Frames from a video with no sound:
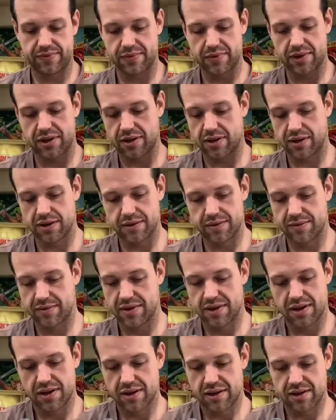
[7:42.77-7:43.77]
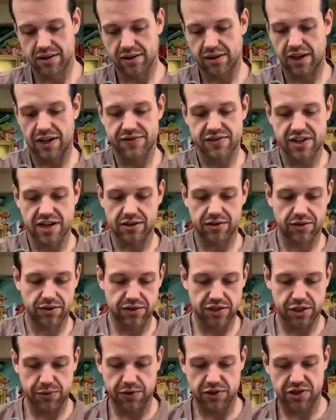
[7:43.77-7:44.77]
the life cycle of the
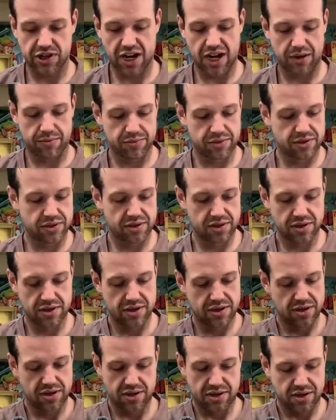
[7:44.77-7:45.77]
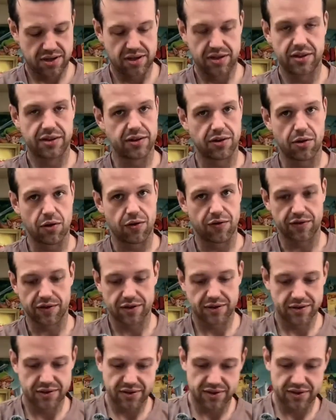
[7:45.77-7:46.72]
Switch games, they're over.